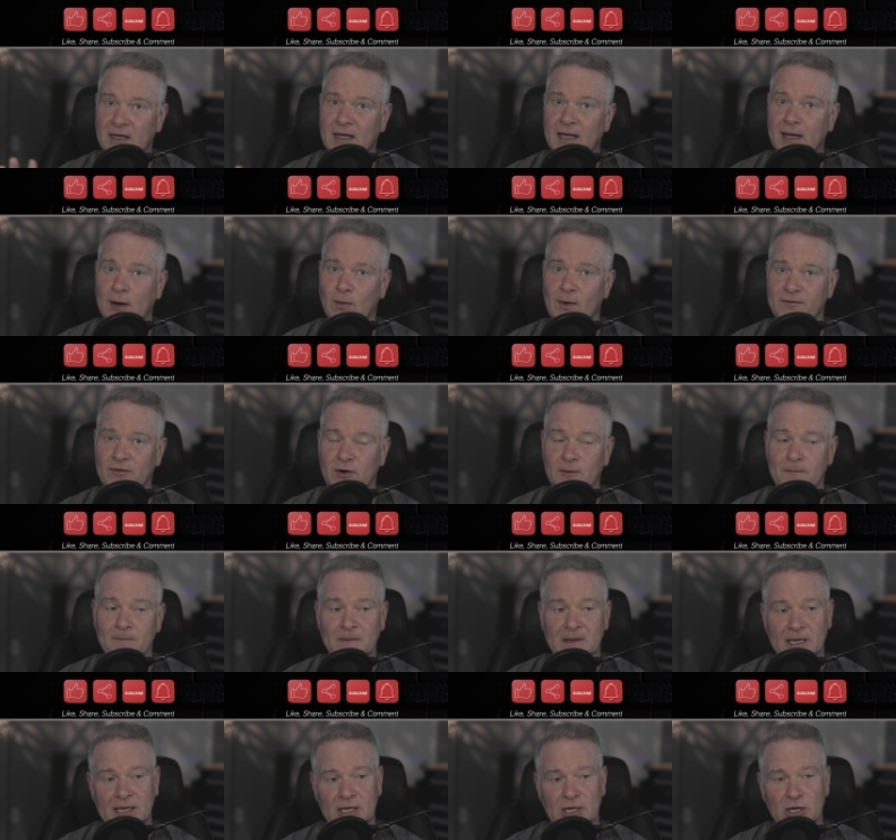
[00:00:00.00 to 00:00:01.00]
However,
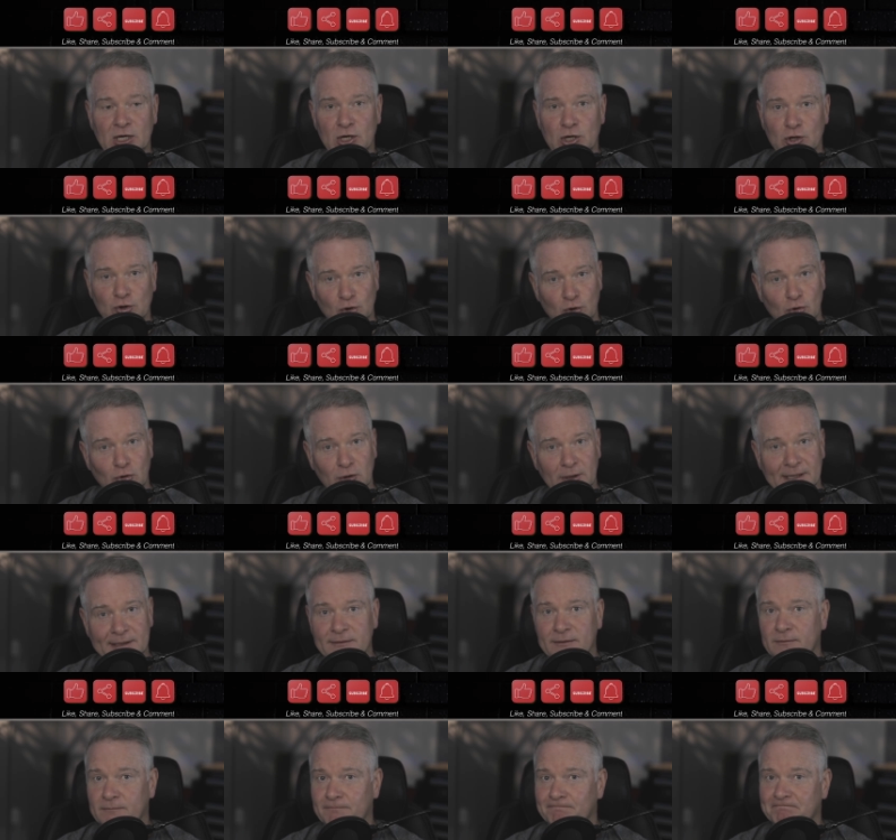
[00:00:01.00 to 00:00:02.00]
Google
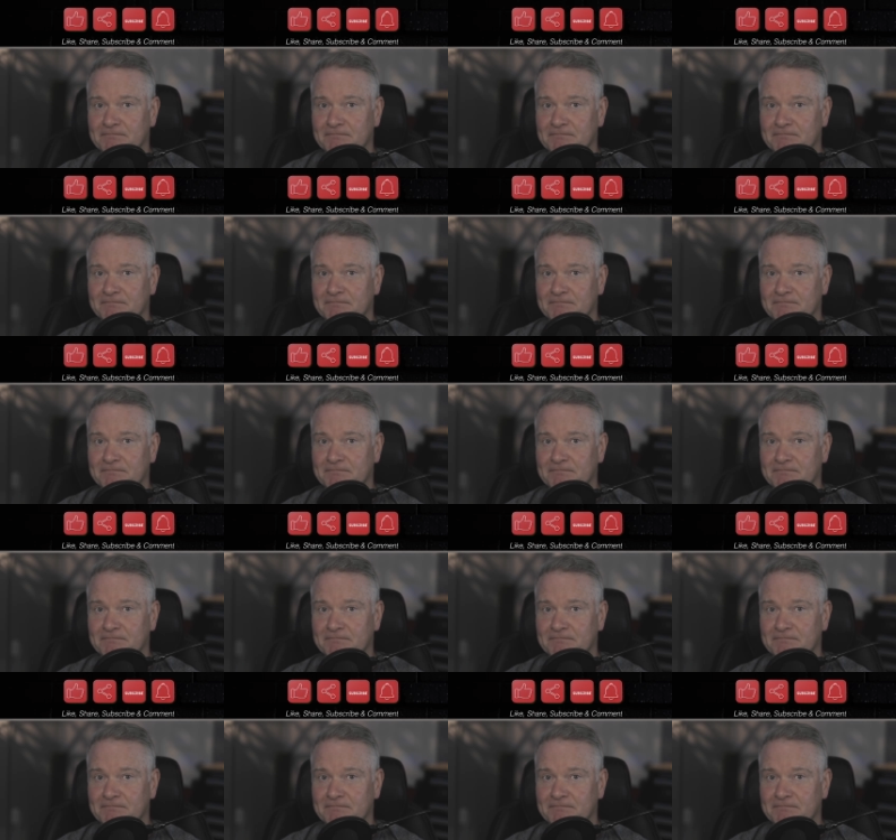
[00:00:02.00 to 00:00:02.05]
it,